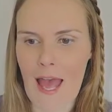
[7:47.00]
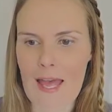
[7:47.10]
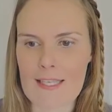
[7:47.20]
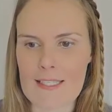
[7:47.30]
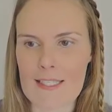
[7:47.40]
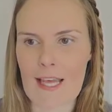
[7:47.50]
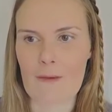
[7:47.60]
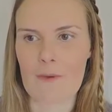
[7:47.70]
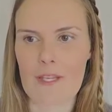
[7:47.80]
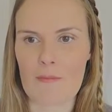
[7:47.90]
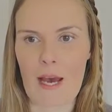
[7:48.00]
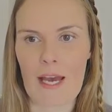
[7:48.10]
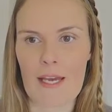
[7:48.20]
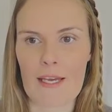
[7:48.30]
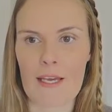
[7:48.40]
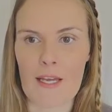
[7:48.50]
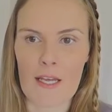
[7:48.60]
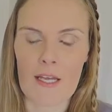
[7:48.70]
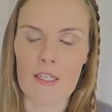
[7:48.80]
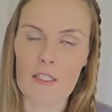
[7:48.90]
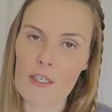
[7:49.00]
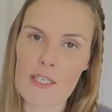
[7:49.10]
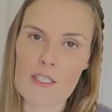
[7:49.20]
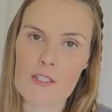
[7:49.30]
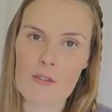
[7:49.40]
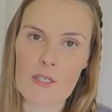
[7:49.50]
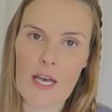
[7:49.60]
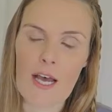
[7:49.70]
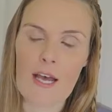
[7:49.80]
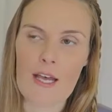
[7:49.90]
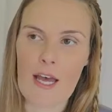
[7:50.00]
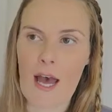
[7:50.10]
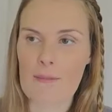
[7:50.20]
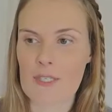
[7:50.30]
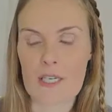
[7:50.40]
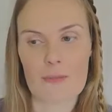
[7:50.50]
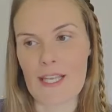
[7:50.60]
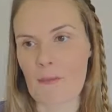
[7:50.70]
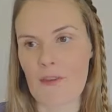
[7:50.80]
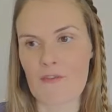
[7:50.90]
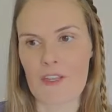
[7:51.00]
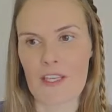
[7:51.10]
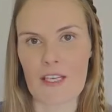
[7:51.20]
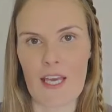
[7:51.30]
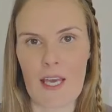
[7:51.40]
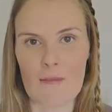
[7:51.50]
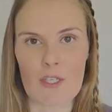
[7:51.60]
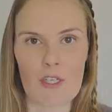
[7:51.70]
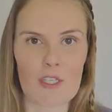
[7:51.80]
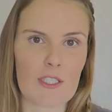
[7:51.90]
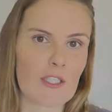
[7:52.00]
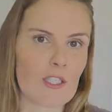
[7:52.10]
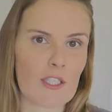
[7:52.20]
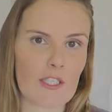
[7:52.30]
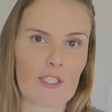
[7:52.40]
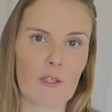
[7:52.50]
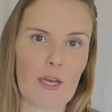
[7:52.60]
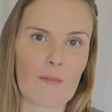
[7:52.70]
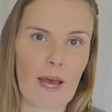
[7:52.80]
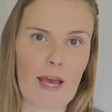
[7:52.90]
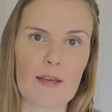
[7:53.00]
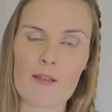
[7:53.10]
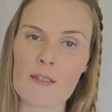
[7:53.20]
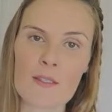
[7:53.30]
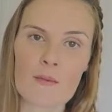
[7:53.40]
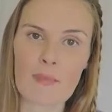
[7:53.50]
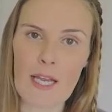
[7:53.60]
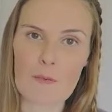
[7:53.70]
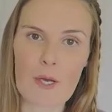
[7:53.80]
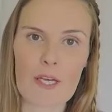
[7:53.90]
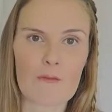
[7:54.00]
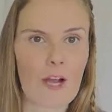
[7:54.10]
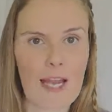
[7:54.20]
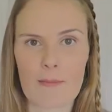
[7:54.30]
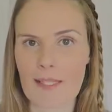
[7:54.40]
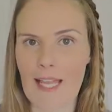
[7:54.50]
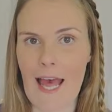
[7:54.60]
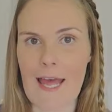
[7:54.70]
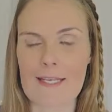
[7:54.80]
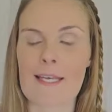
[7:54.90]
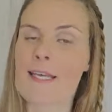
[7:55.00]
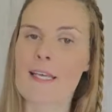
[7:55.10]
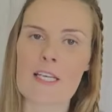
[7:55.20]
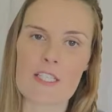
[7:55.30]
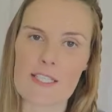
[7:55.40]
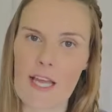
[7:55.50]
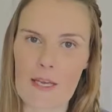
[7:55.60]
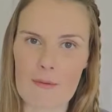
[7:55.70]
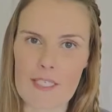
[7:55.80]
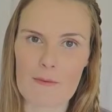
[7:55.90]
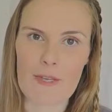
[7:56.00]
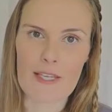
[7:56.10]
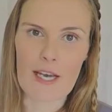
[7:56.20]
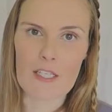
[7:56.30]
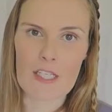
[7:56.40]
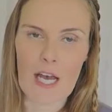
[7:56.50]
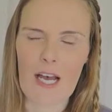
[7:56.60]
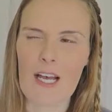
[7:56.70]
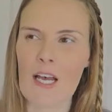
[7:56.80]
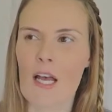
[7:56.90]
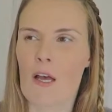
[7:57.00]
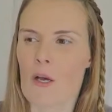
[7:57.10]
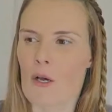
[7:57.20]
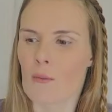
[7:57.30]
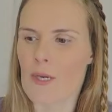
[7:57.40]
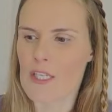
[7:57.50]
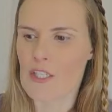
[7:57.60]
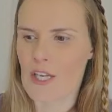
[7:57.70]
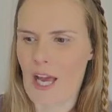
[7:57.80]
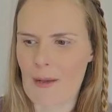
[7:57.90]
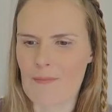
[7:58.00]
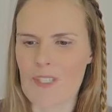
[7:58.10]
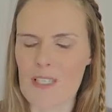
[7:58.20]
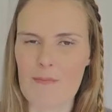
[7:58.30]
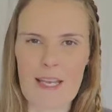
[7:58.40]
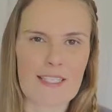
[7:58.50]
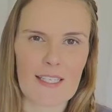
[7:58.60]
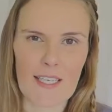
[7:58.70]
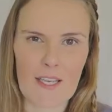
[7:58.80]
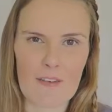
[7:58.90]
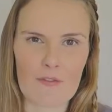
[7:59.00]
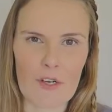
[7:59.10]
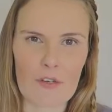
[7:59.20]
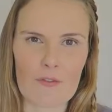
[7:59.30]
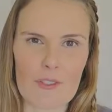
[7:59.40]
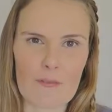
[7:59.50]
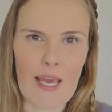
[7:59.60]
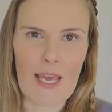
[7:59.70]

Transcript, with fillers: and then with my clotting disorder. Um, she was happy for the hematologist to just look at my blood work, write a plan, just like we did with Kasha, which um, just basically involves